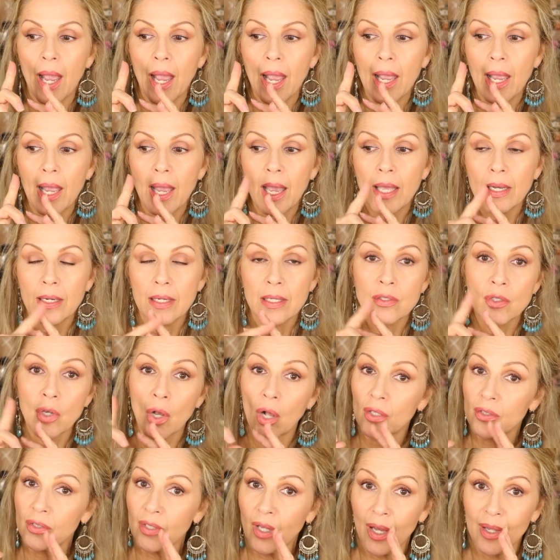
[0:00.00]
and it's
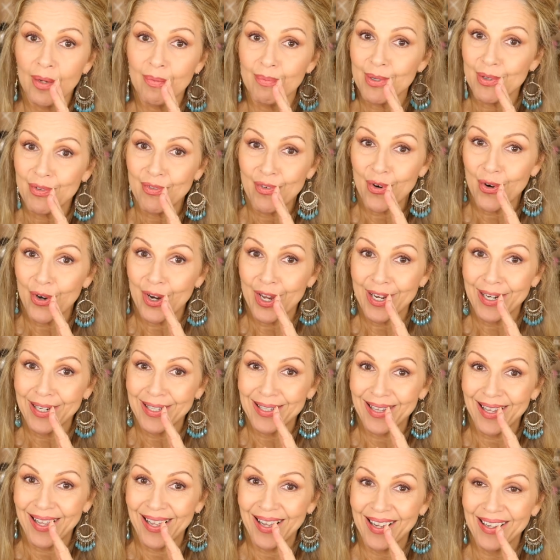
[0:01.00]
all done before 8
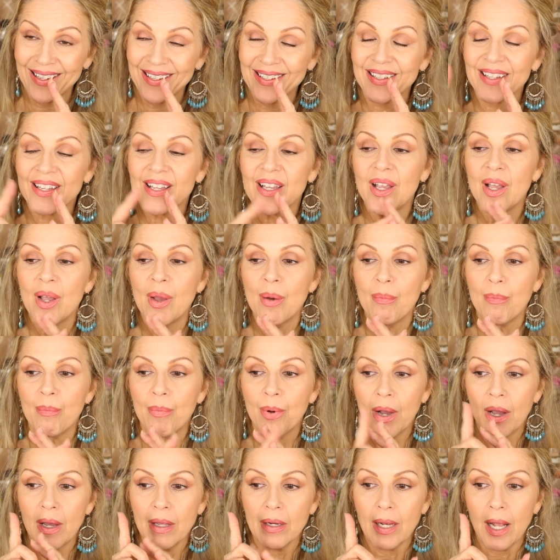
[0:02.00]
o'clock.
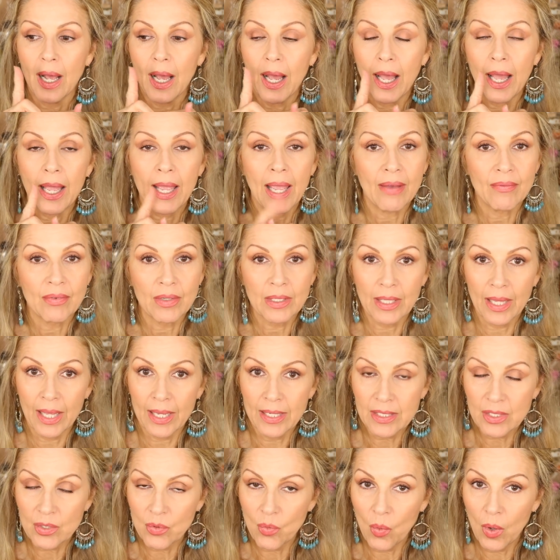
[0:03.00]
But I have a
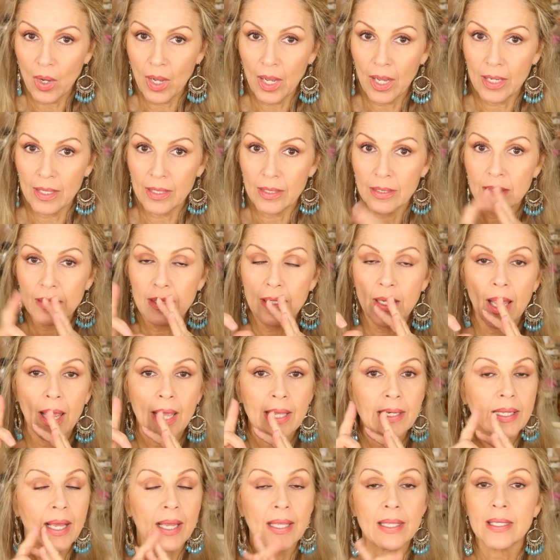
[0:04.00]
glass of wine
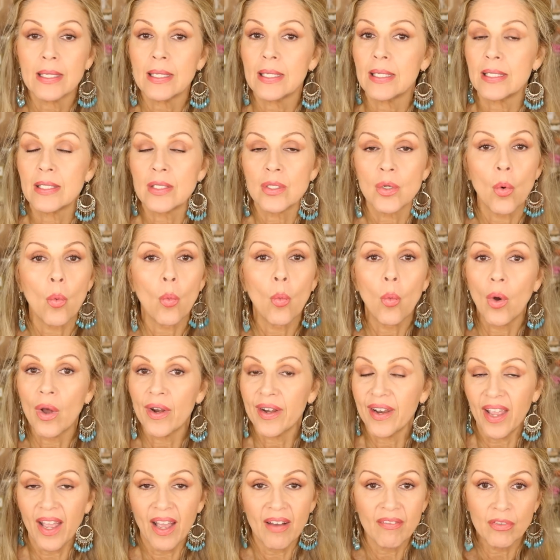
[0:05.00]
and I eat
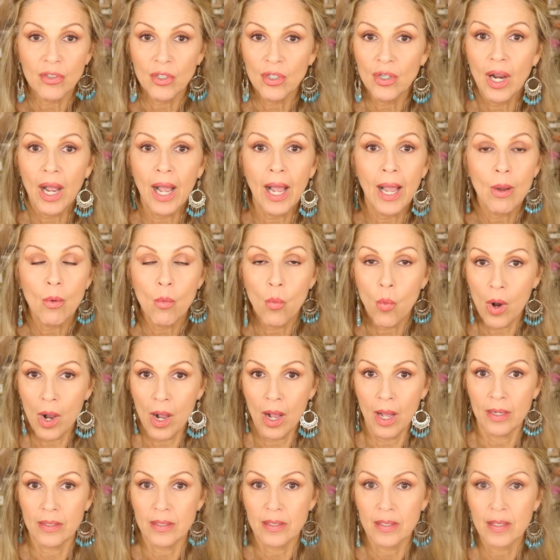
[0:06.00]
whatever I
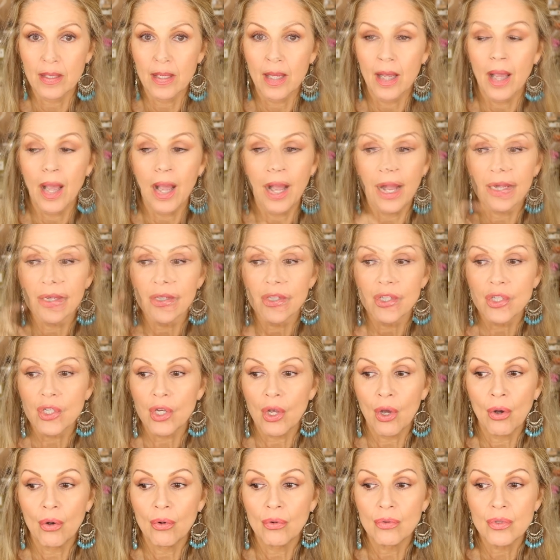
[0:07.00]
want. I
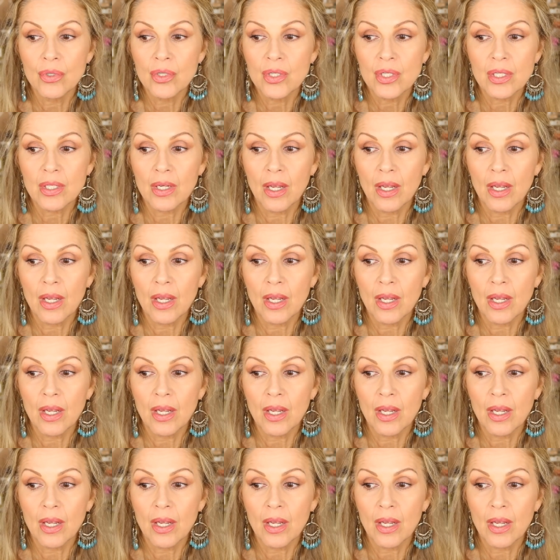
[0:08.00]
don't